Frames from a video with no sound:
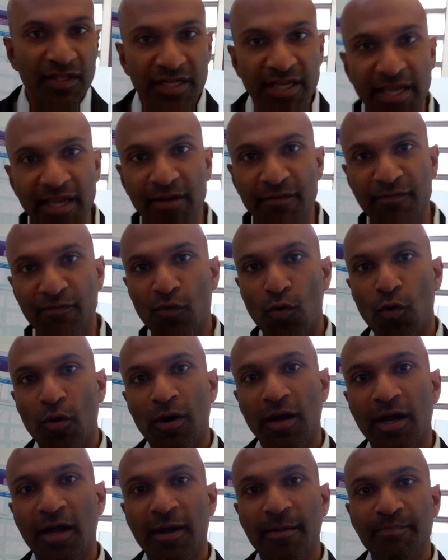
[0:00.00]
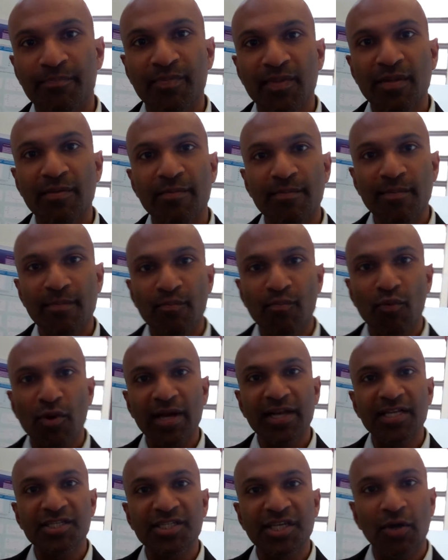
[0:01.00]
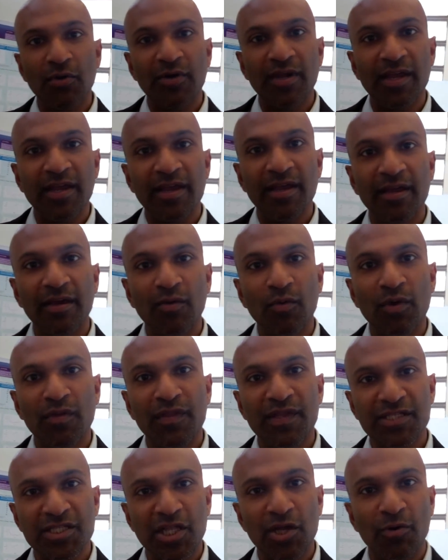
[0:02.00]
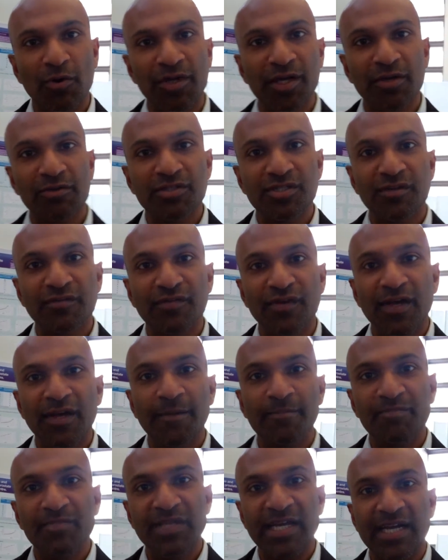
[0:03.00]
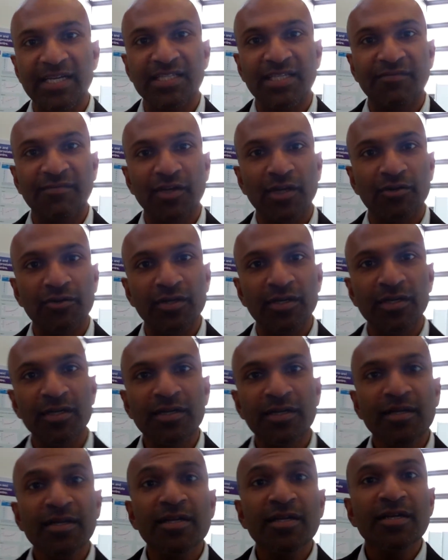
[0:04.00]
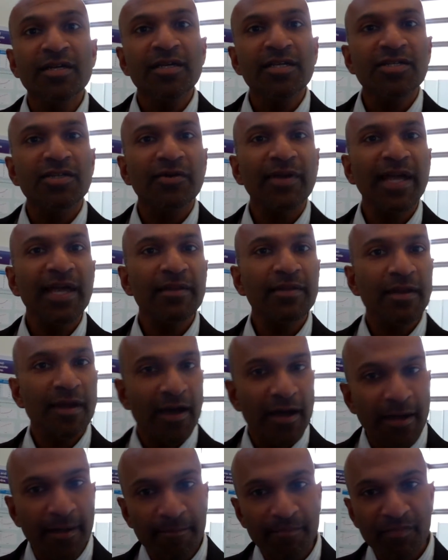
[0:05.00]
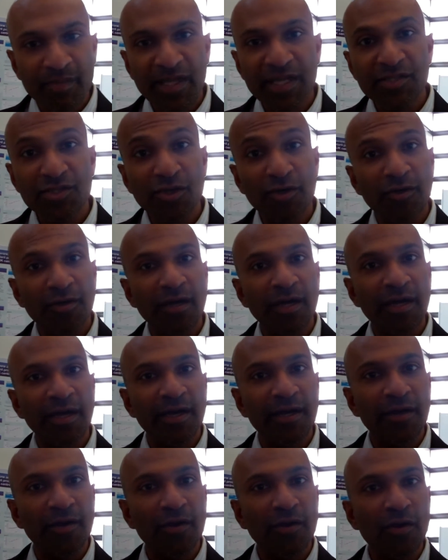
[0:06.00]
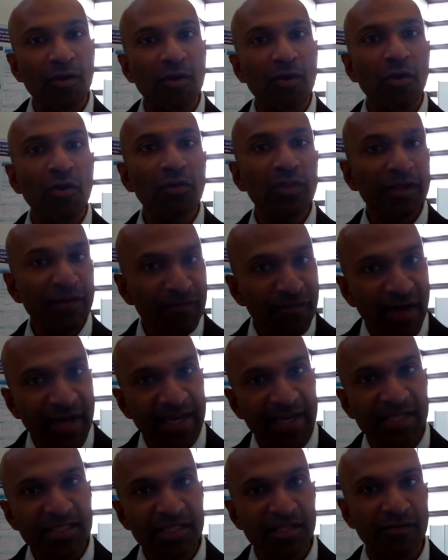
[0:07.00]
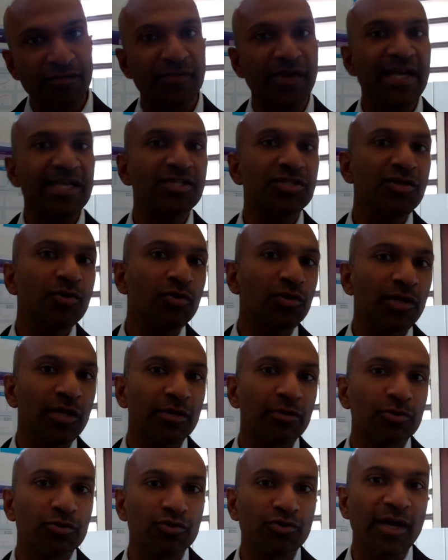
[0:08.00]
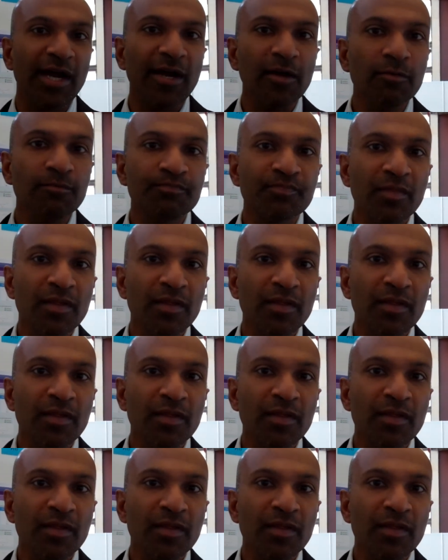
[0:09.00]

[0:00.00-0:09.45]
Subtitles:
the need for prednisone with this lower dose of TAK-700. So again, these are early findings. It's a phase 2 clinical trial.